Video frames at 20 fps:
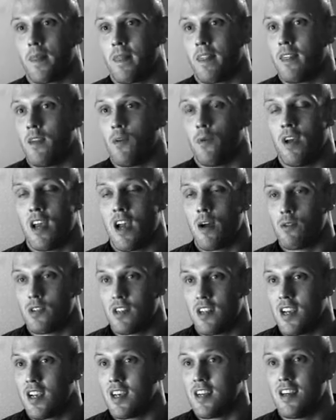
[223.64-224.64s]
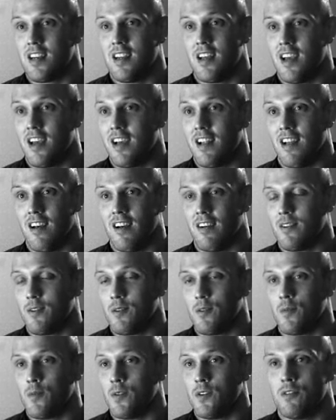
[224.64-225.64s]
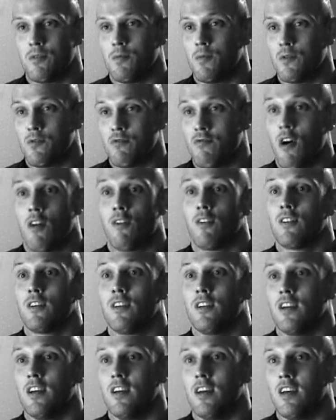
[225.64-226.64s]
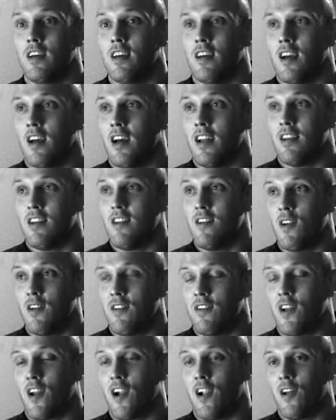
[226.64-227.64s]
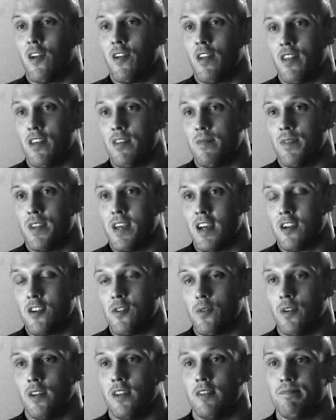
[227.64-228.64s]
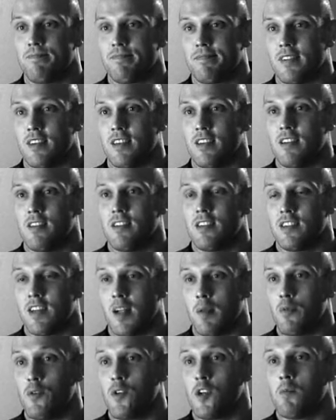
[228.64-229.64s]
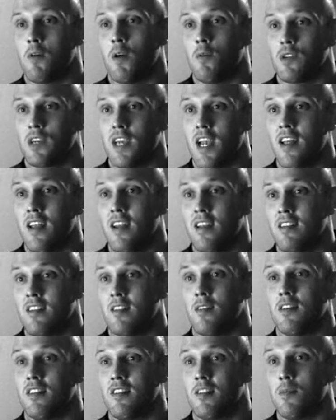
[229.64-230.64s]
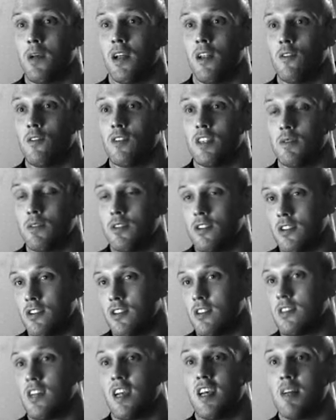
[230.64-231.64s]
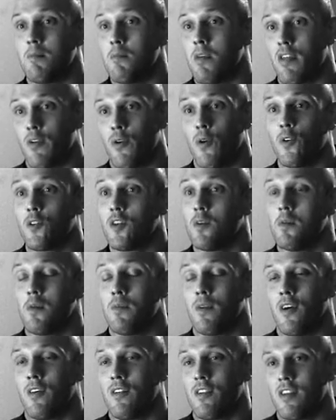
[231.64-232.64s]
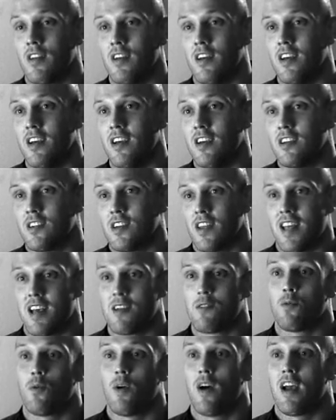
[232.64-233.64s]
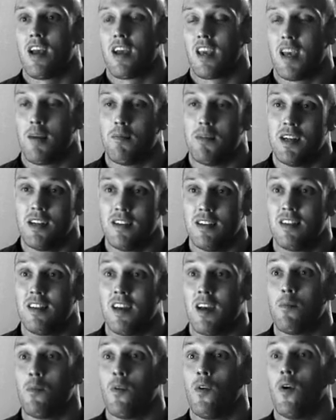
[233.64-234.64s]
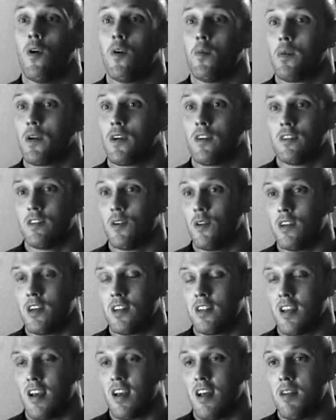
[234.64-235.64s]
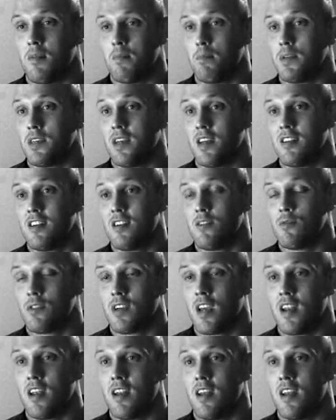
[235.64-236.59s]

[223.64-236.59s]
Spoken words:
The way I was taking the inhaler was wrong, and not a lot of the salbutamol was getting into my lungs. It was just staying in my throat and my mouth. So that's why I kept needing to take more, because only a tiny percentage was getting